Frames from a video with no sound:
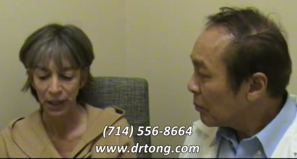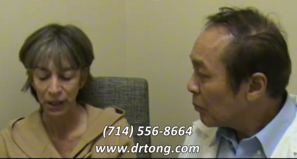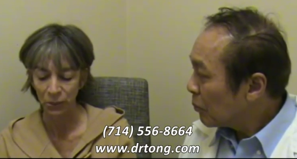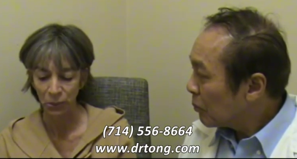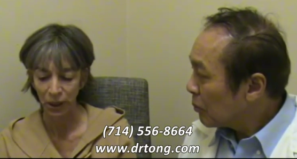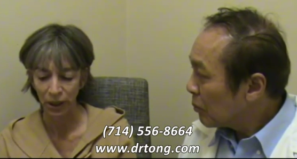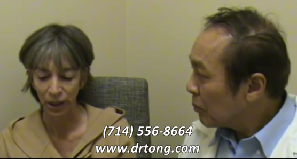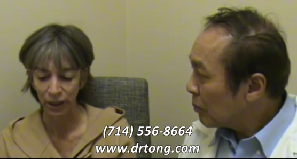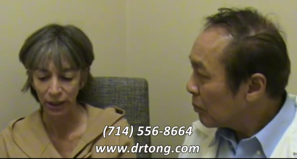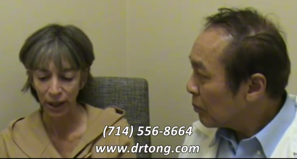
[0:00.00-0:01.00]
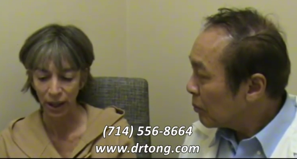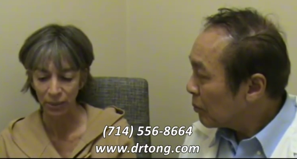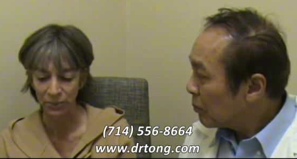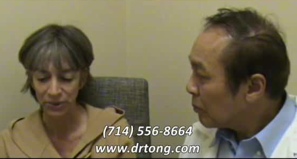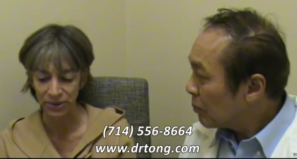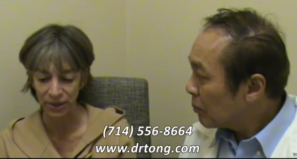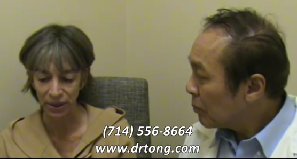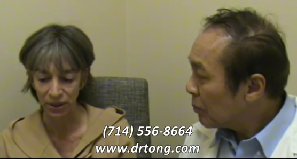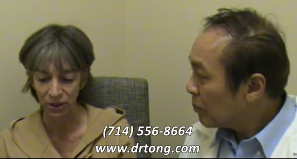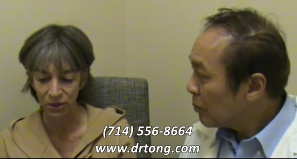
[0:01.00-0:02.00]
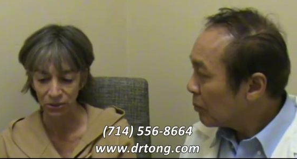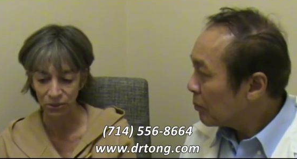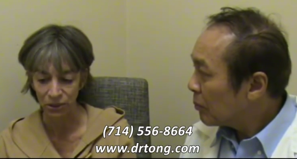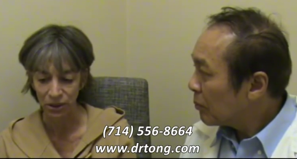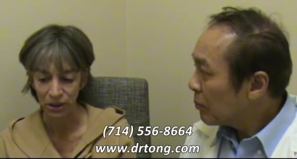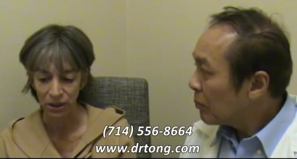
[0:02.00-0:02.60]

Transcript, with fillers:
Speaker 1: Anyway, I came to see you,